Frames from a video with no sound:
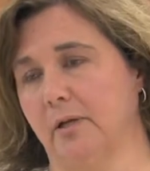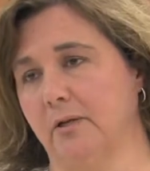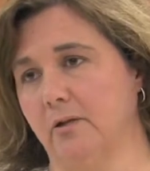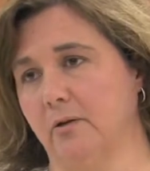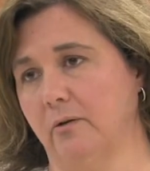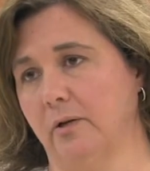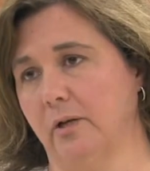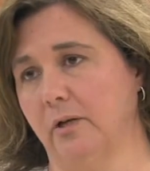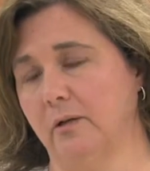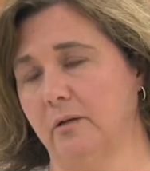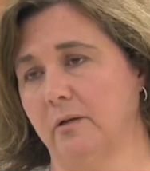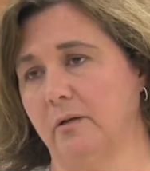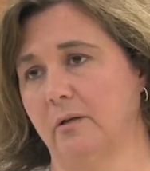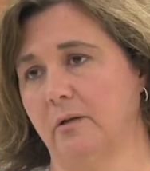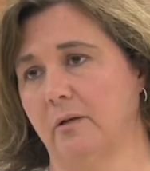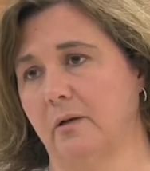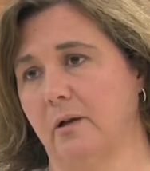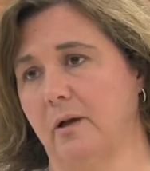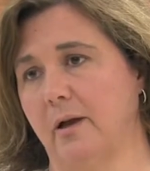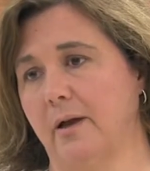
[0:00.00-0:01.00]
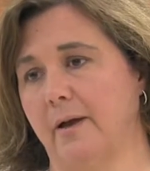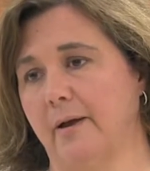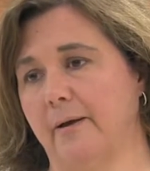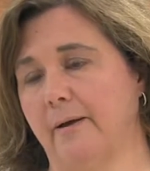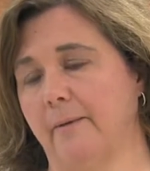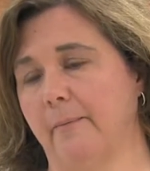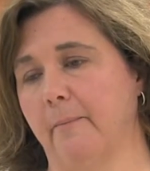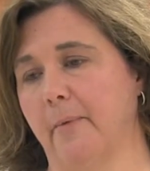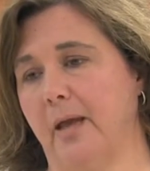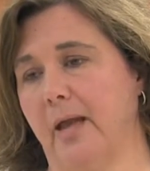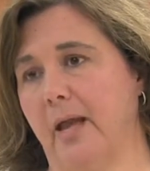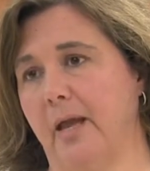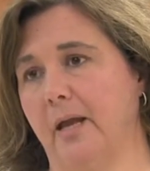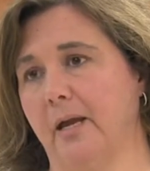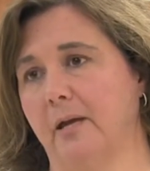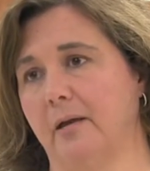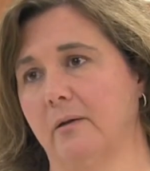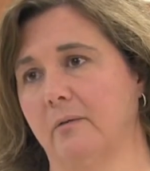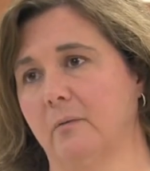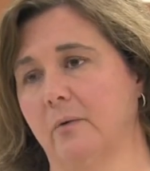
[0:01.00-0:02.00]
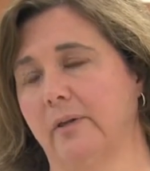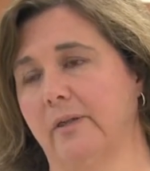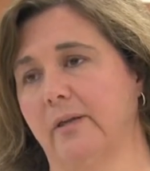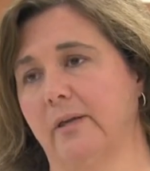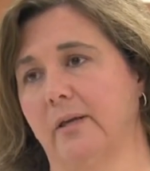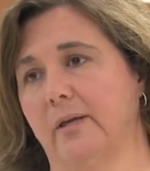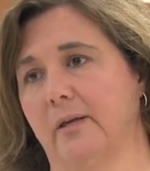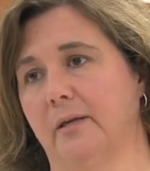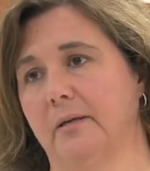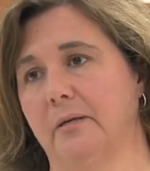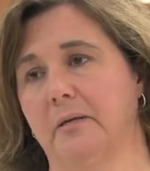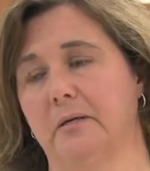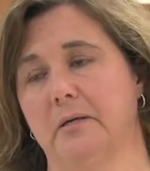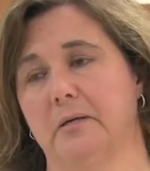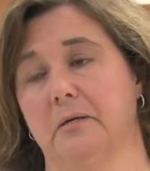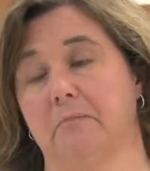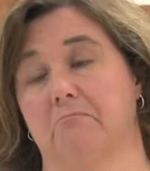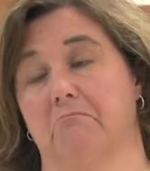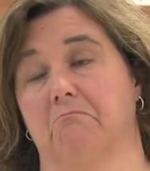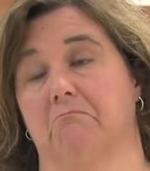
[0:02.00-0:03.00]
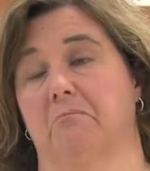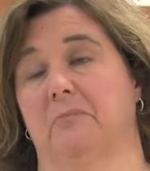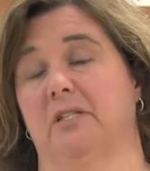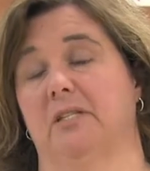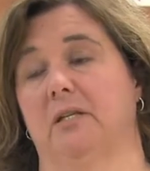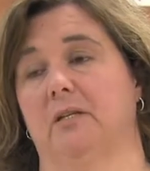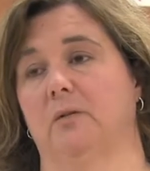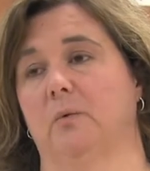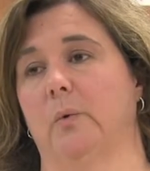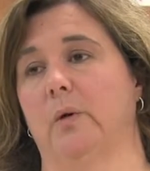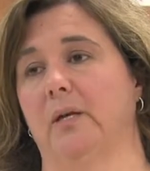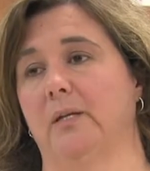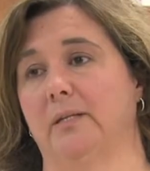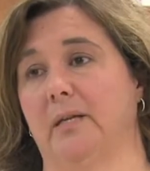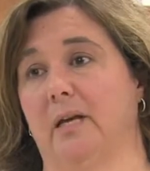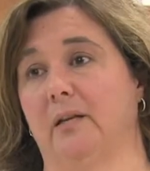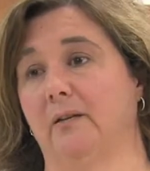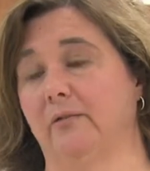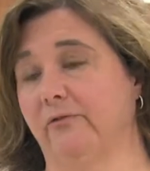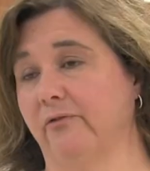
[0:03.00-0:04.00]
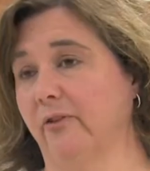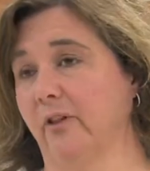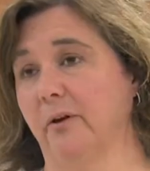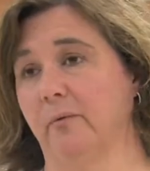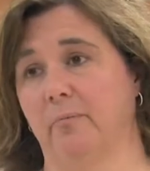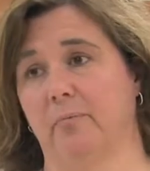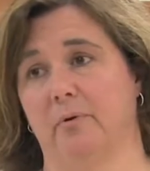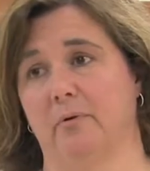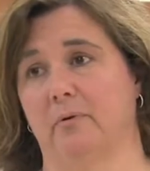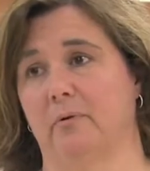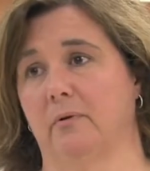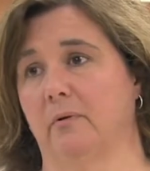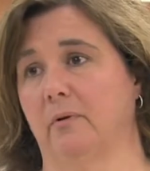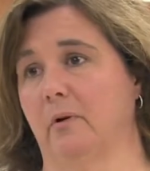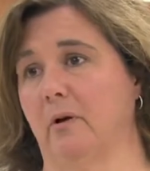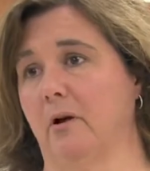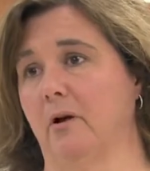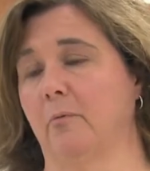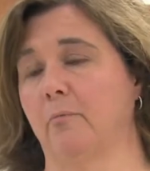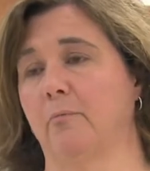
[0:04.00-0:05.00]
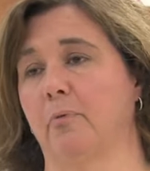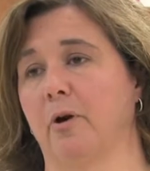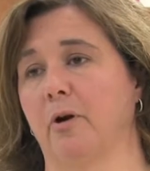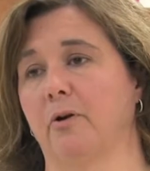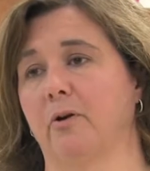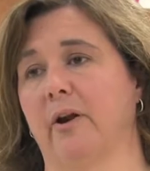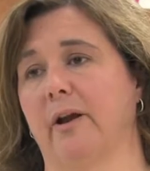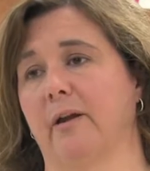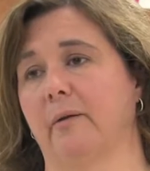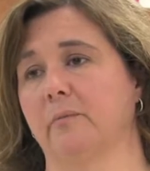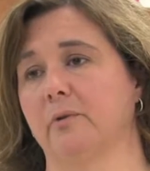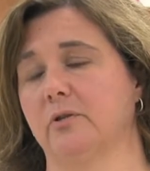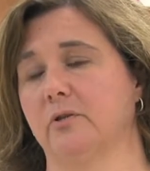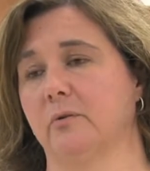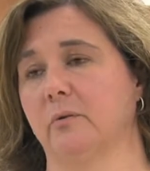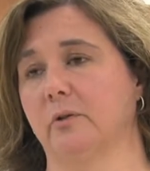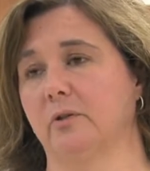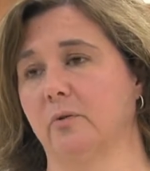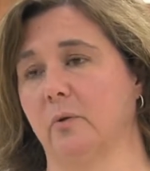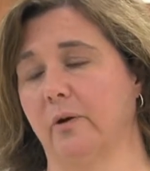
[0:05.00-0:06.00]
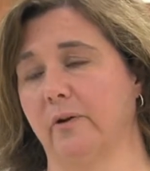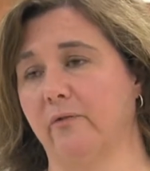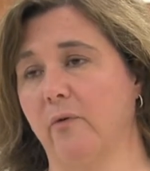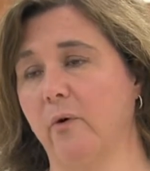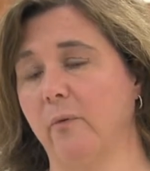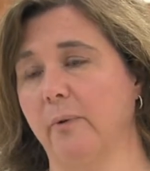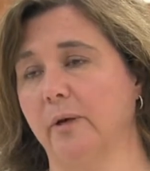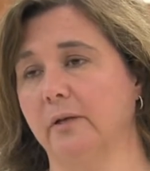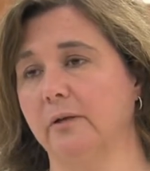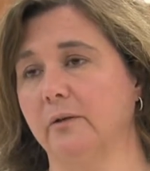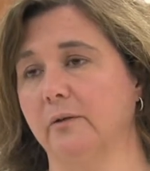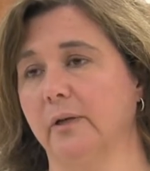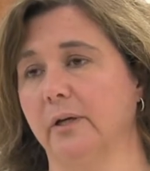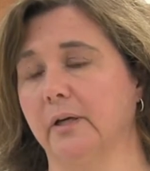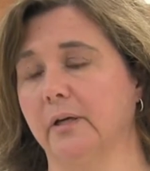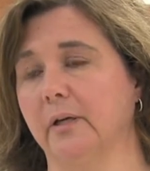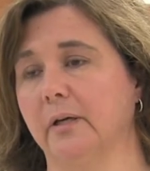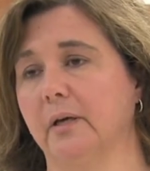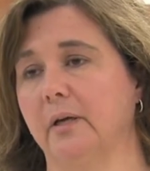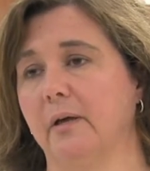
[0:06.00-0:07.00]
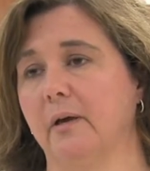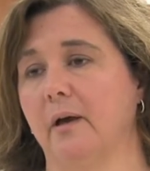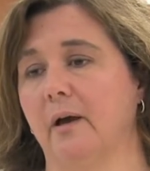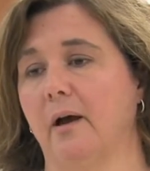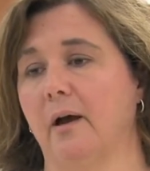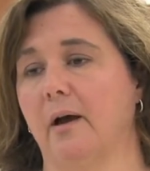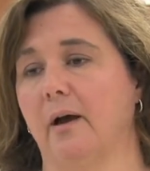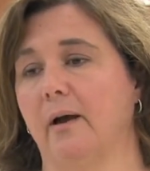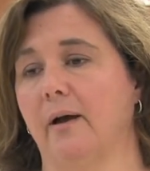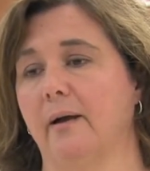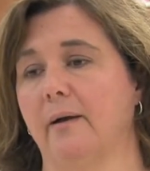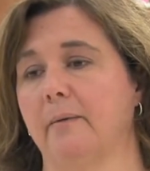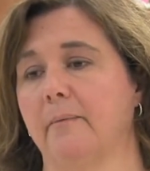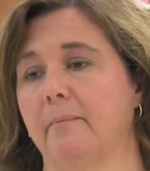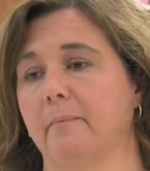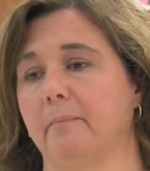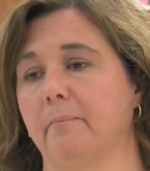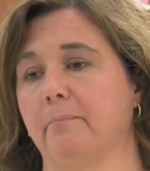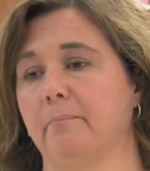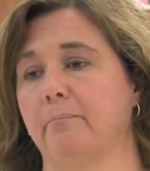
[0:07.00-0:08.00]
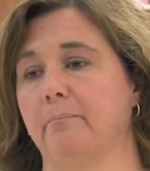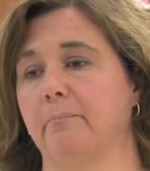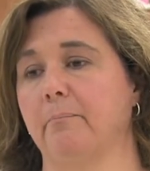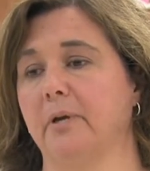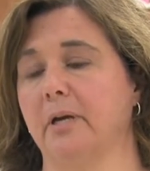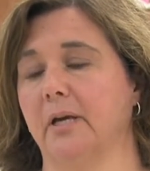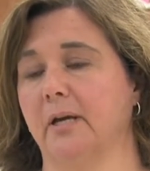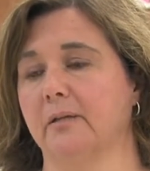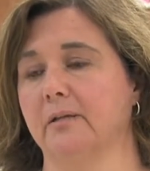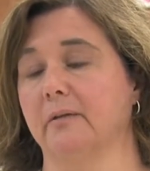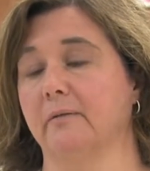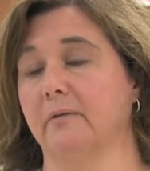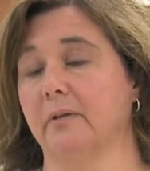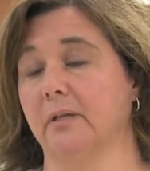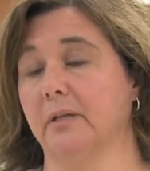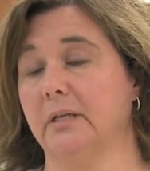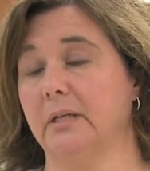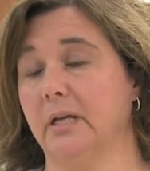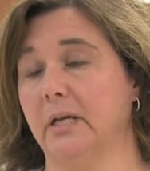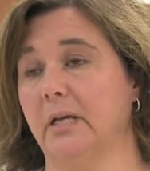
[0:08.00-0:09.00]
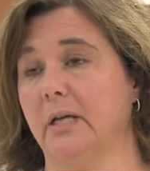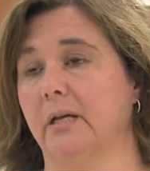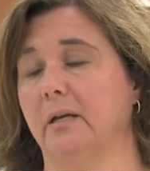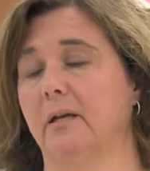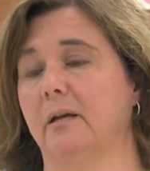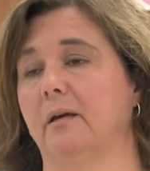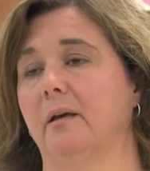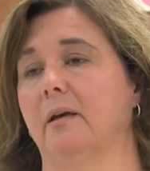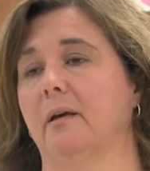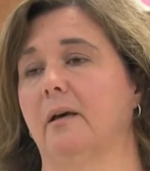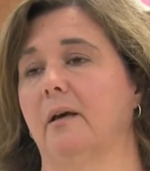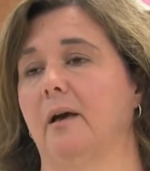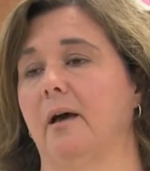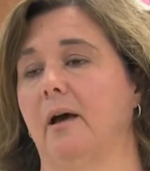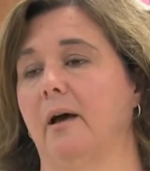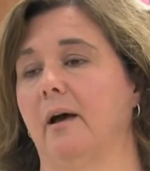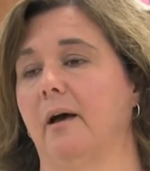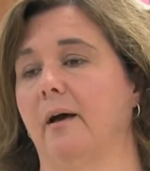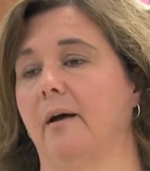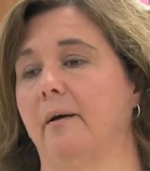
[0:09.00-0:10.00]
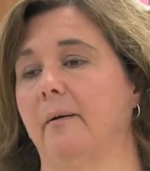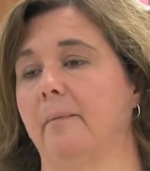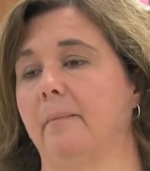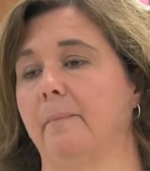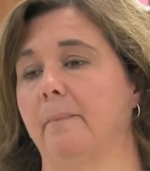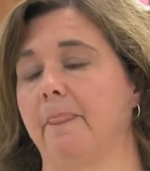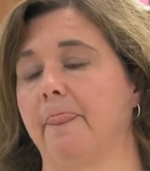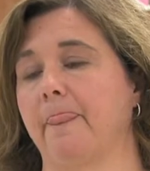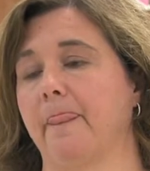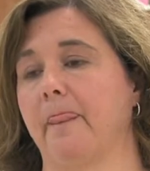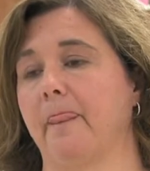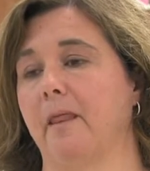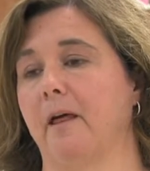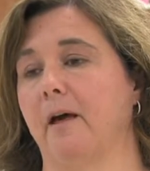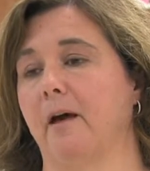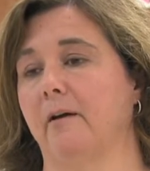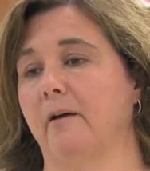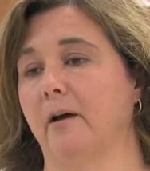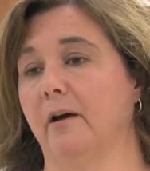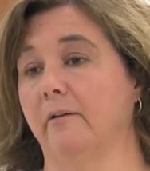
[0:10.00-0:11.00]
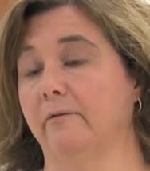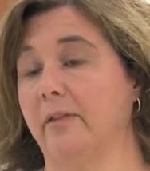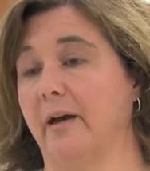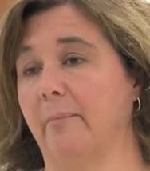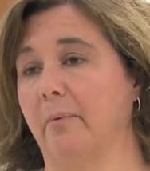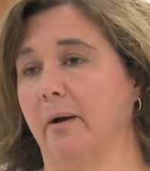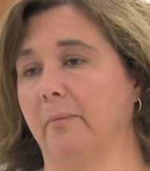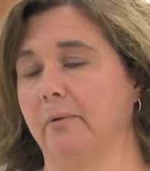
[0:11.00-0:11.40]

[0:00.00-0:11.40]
bed unit um, and within six weeks had to flip our programs to a 24-bed unit um, because of the need um, uh, of that